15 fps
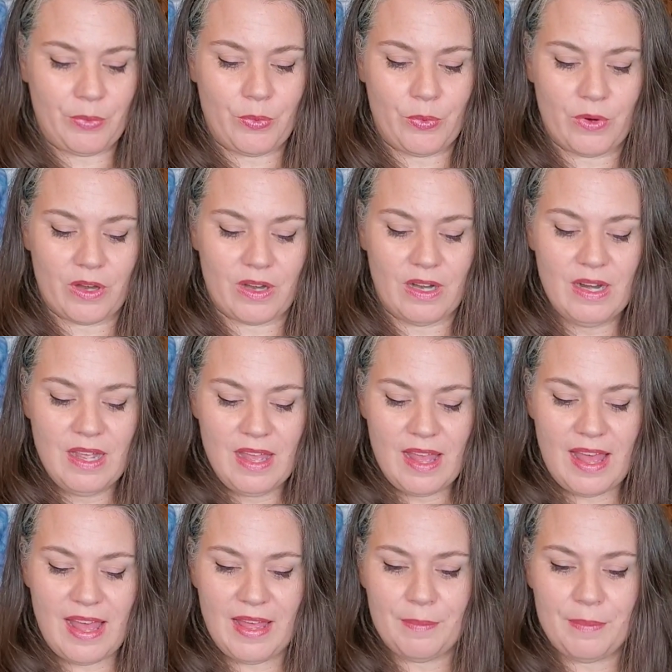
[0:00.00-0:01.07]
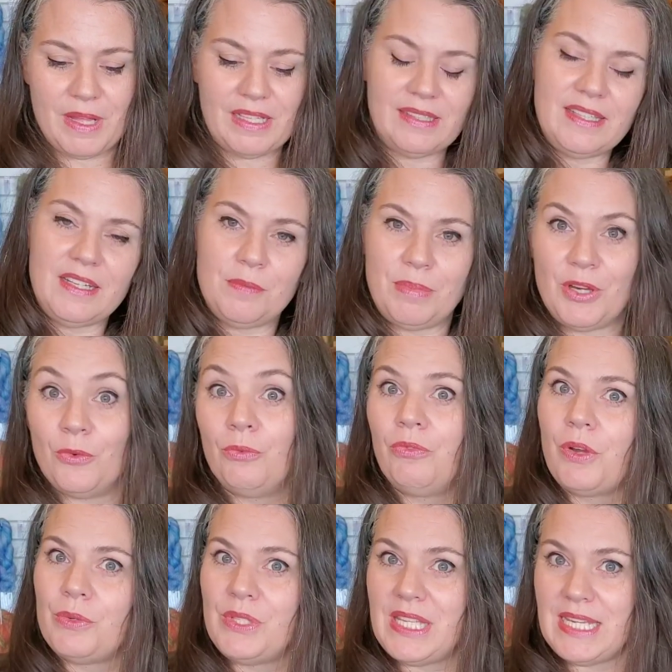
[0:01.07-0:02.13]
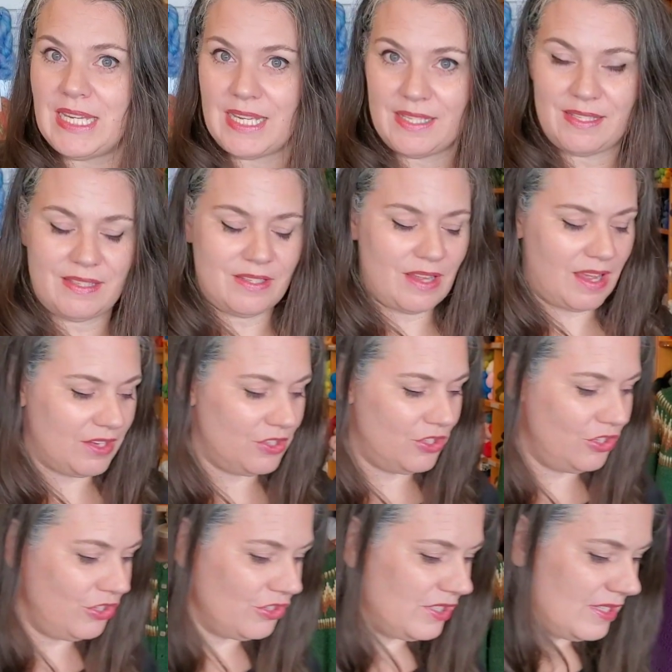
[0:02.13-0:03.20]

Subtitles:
or a little bit of rosiness to your